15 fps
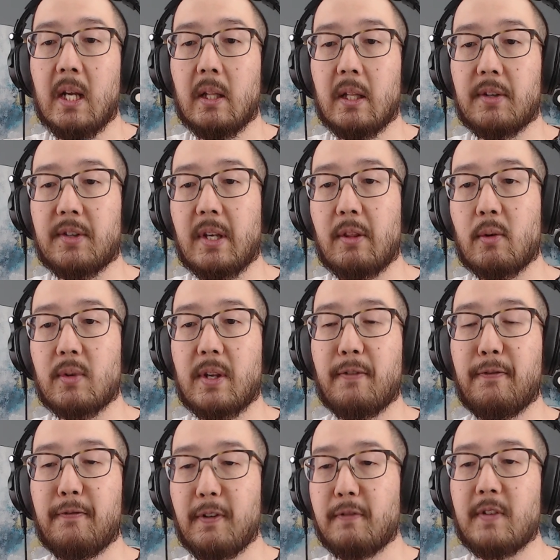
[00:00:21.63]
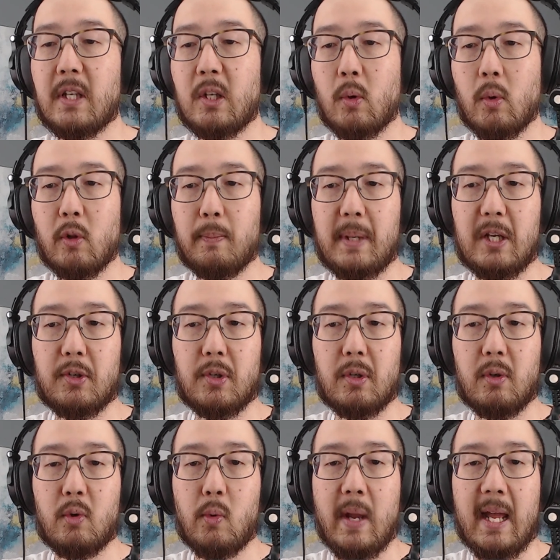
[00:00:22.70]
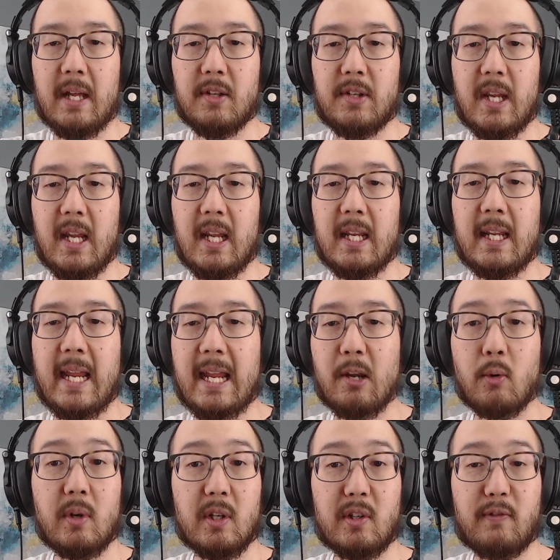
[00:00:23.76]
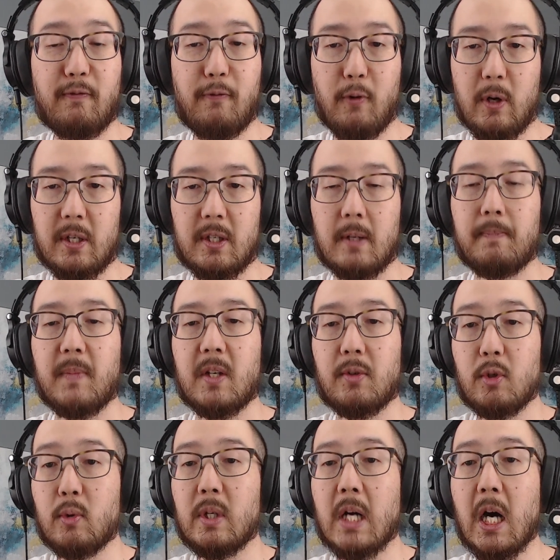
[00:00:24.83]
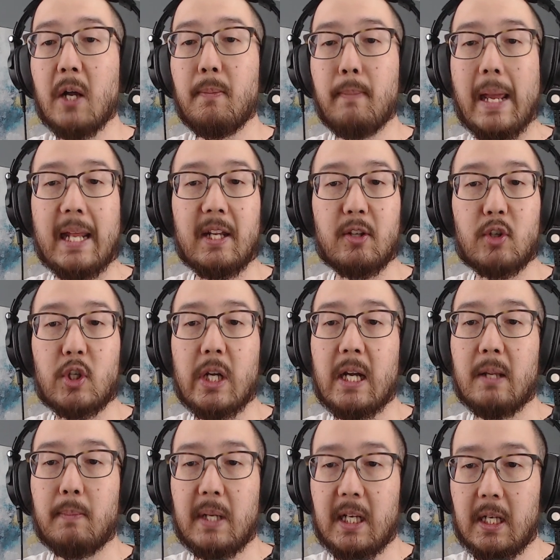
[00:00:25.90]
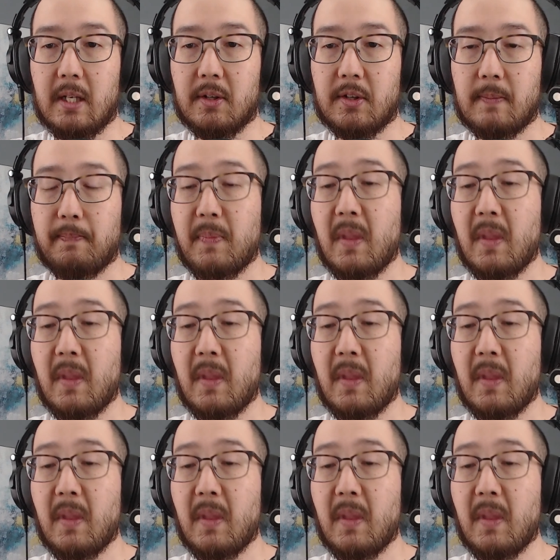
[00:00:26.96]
Let's say there's a 50-year-old patient who has a gangrenous foot due to unmanaged diabetes.